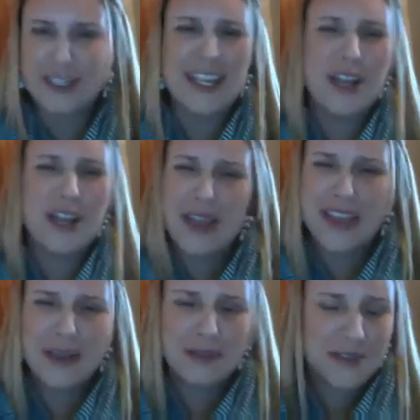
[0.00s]
She's like, oh
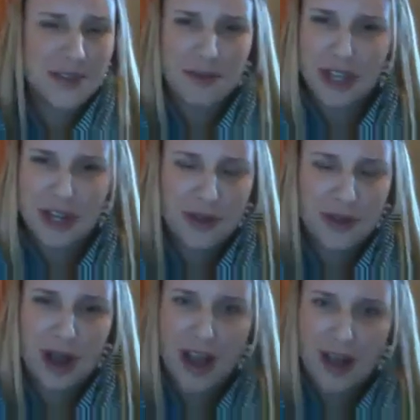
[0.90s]
yeah, that was from,
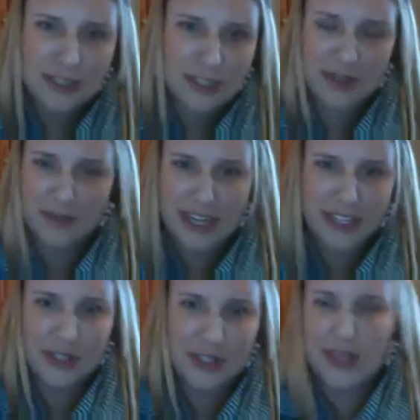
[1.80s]
the Bahamas trip that
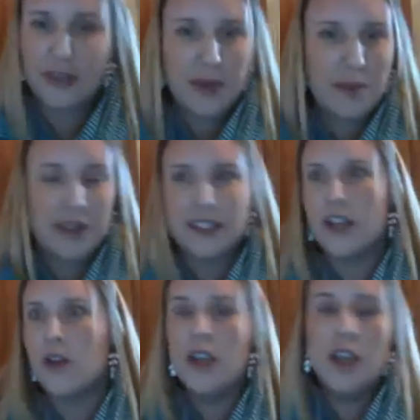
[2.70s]
I took like 3 months
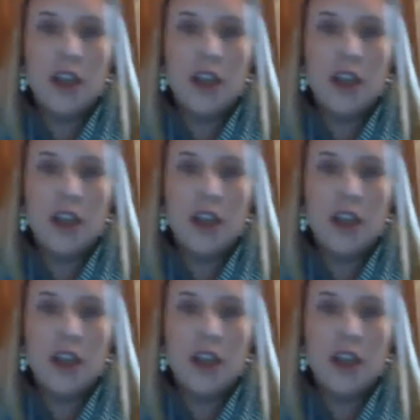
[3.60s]
ago.